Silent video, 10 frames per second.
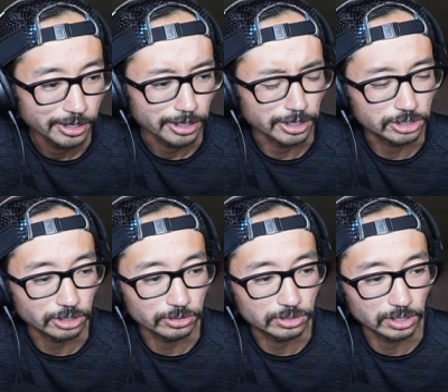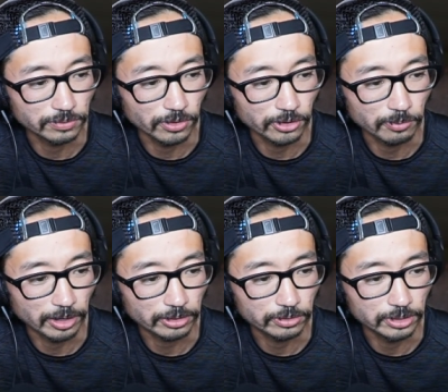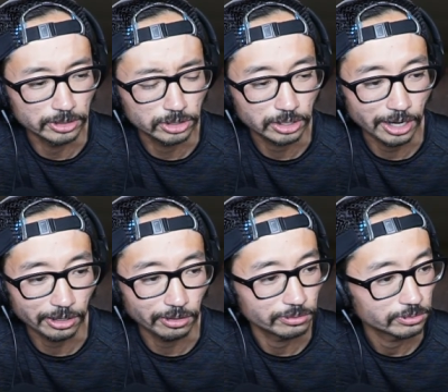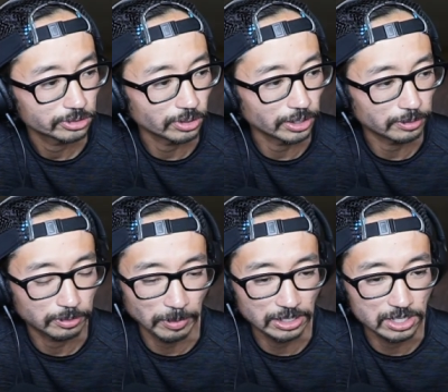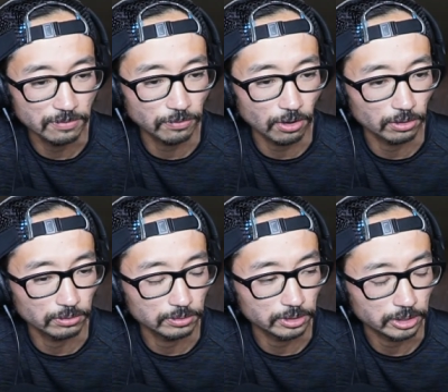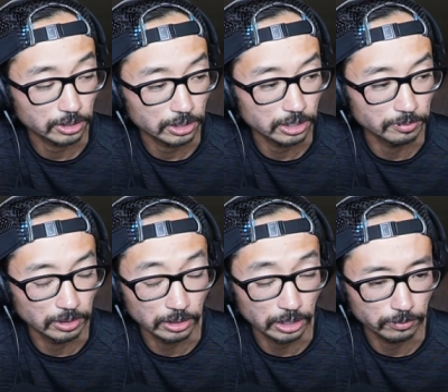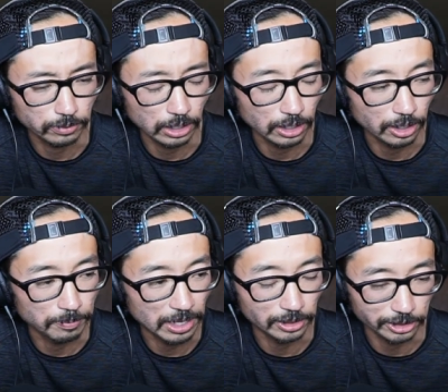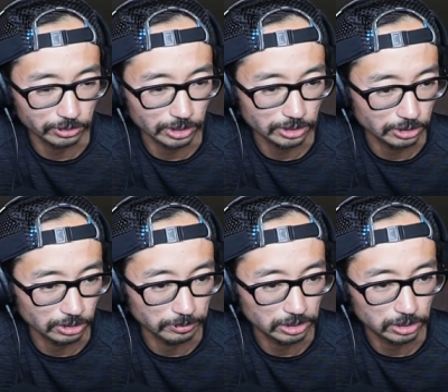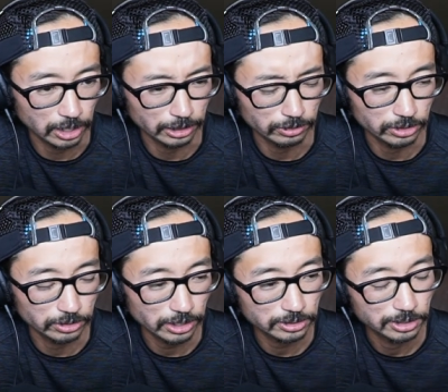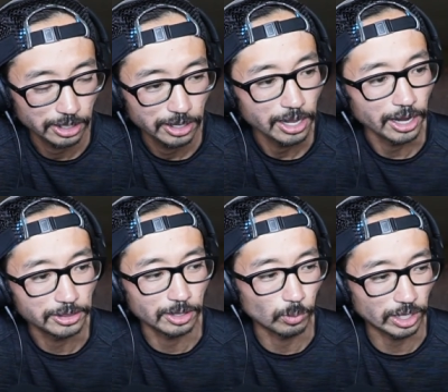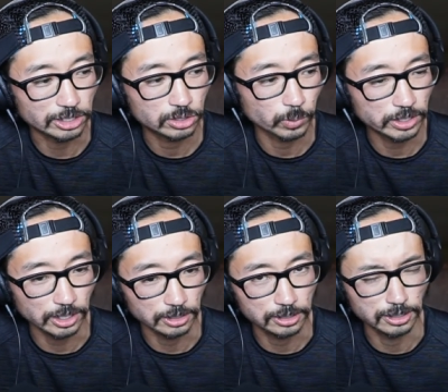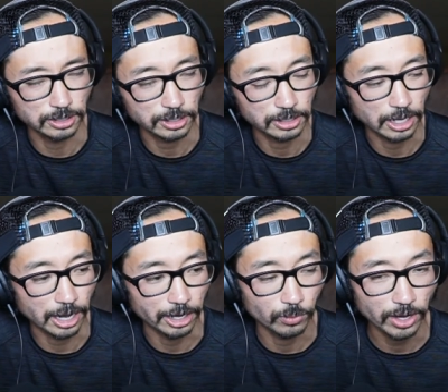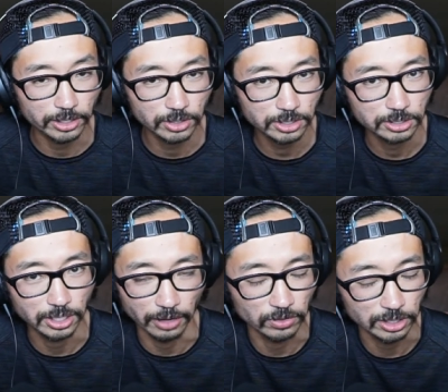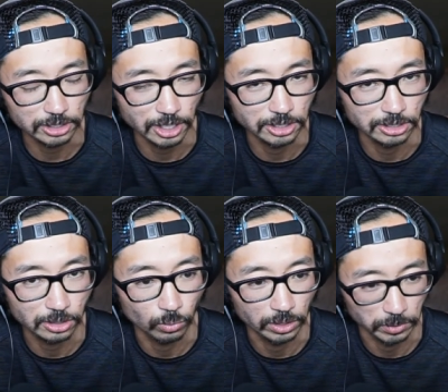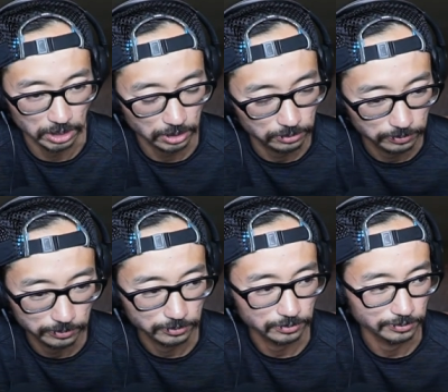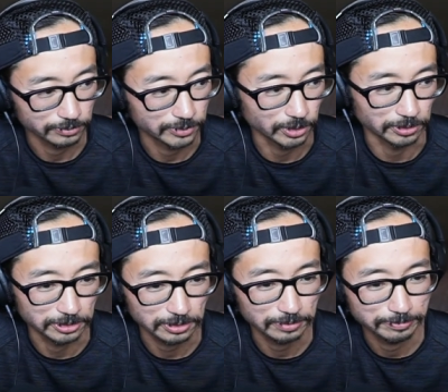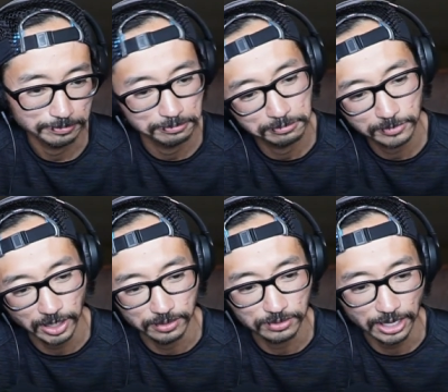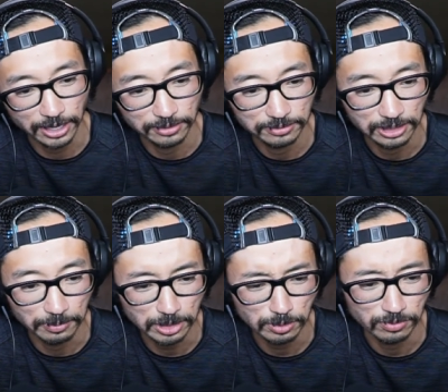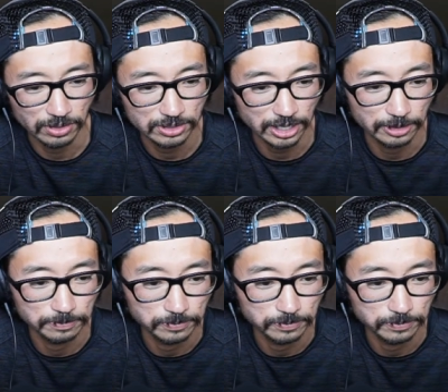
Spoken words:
it shows deliver to Michael in Chicago. So like my default like email, like mailing address is still my Chicago address. And then when I switch it to like the Iowa address, everything changes to 1 week. So it's kind of sad. That makes me very sad.